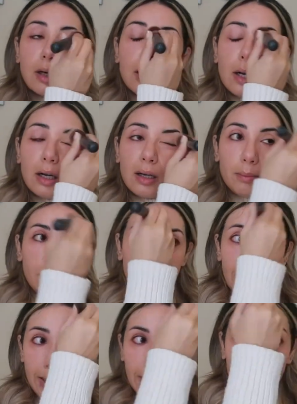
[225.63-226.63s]
uh,
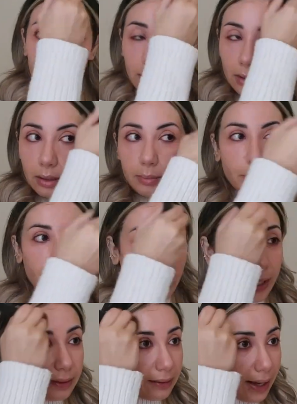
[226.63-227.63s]
my
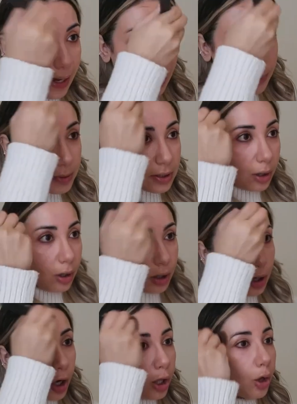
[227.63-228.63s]
brain tabs are
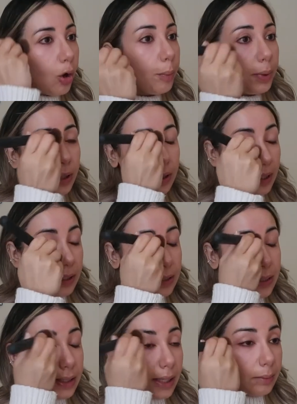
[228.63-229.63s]
all open at the
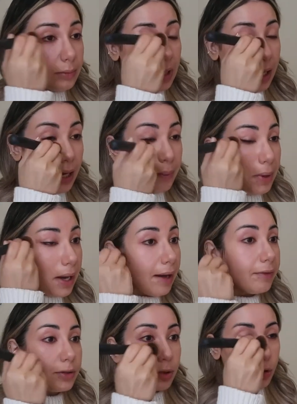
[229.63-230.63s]
same time i
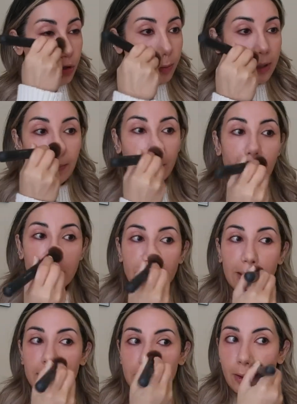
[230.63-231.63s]
have so many
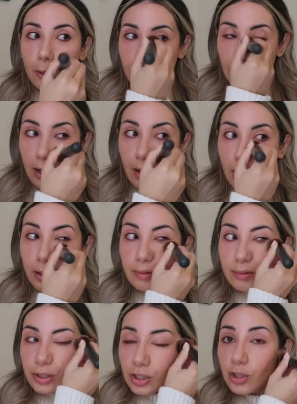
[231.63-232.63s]
projects going on
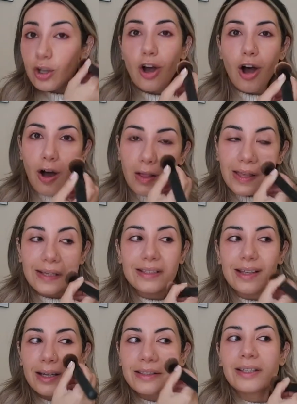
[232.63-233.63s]
which is all
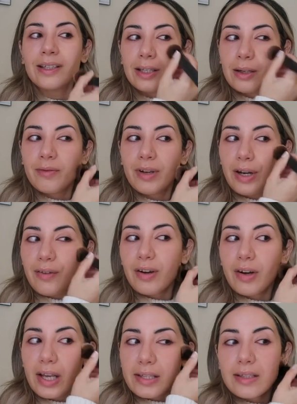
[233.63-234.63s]
exciting and i'm very
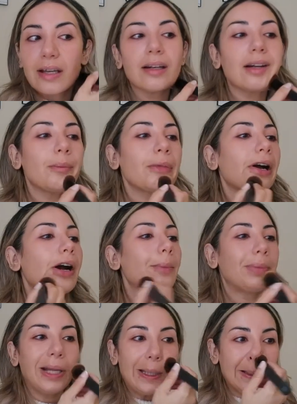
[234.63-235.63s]
very excited i'm not
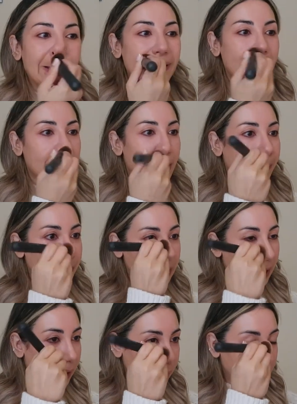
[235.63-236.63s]
complaining this is not me
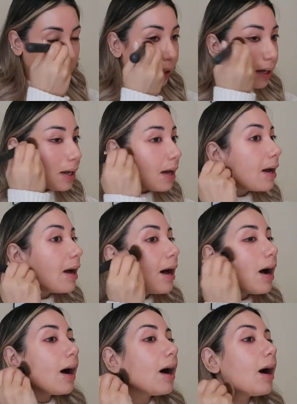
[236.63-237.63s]
nagging
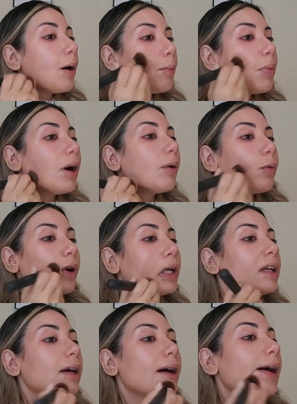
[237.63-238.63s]
um, but
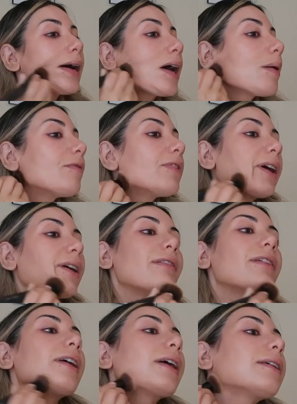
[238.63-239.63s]
when i am very
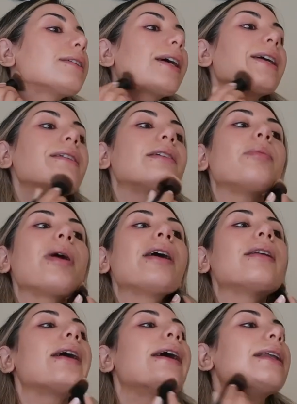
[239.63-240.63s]
very excited
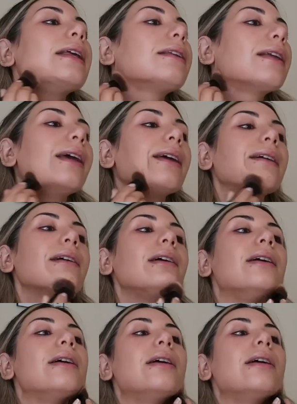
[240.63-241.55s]
about anything